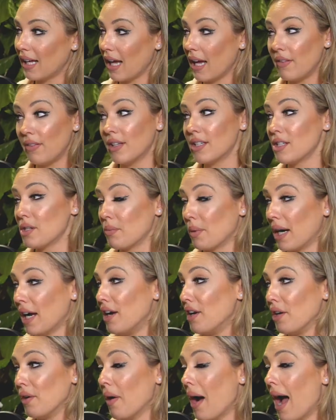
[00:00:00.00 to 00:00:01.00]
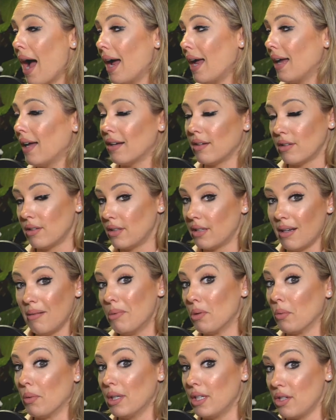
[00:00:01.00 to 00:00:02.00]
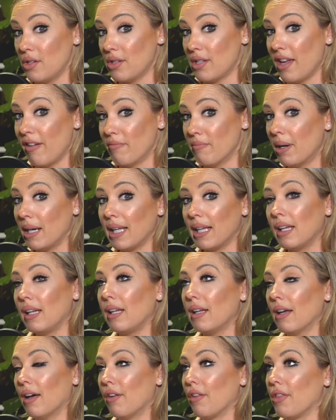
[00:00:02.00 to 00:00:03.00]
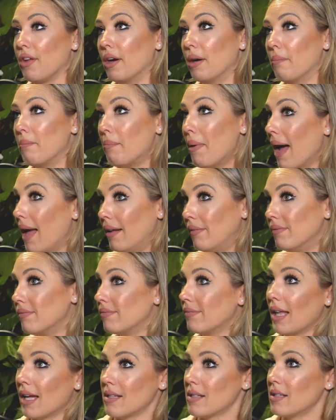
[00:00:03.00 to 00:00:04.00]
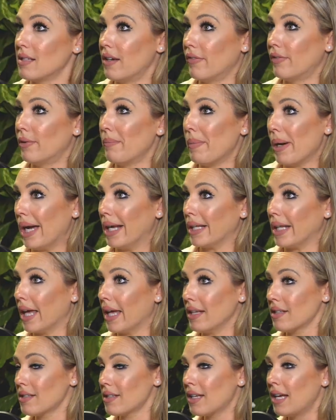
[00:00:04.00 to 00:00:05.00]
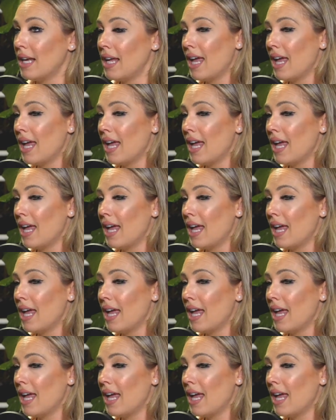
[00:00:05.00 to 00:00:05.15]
and this is what I do. Number one, you save money and eat healthier, but that's a different podcast.